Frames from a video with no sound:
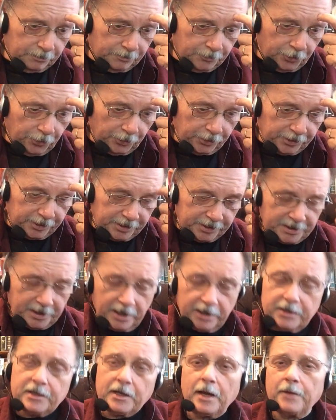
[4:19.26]
During the
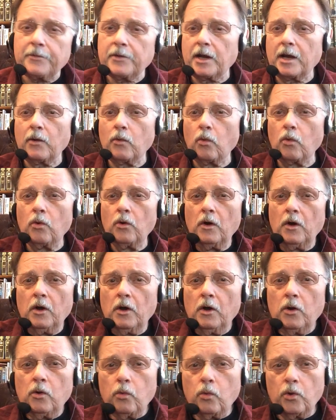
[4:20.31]
entire time that I
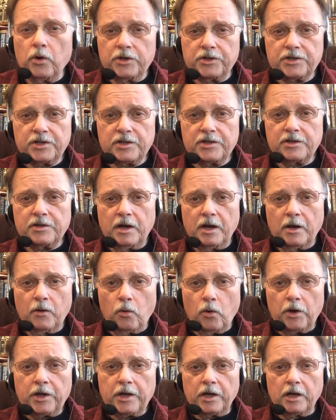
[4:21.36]
was
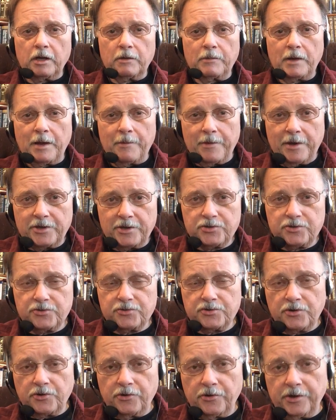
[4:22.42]
working on my
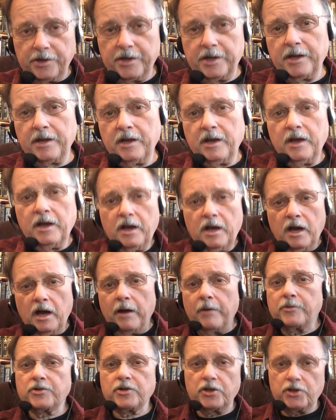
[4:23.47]
master's degree,
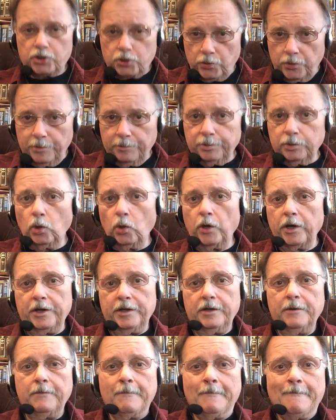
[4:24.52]
I was also
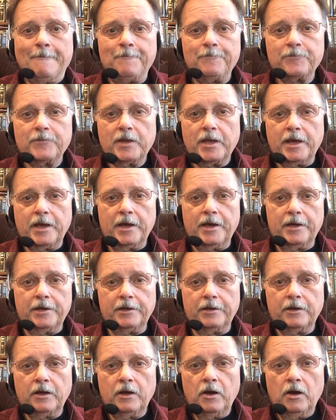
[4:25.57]
employed,
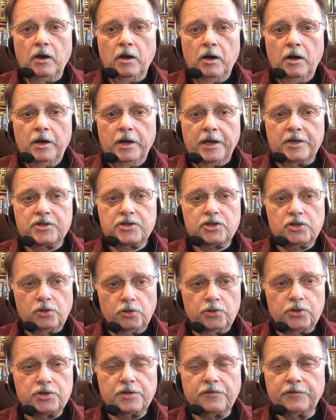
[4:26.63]
and
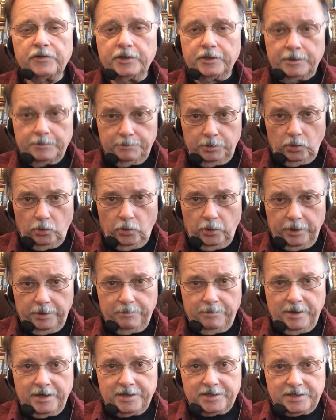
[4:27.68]
exclusively
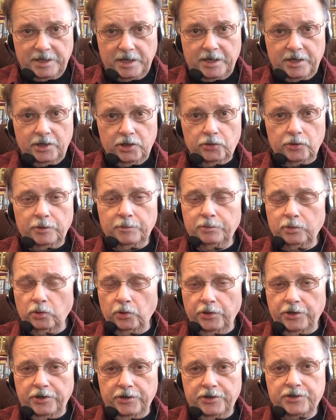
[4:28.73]
employed by secular
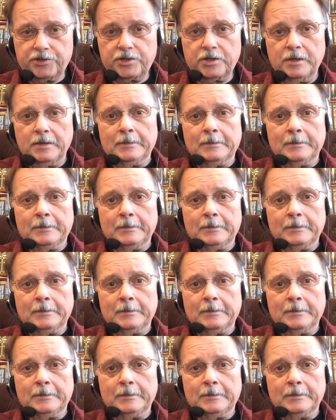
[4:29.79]
employers.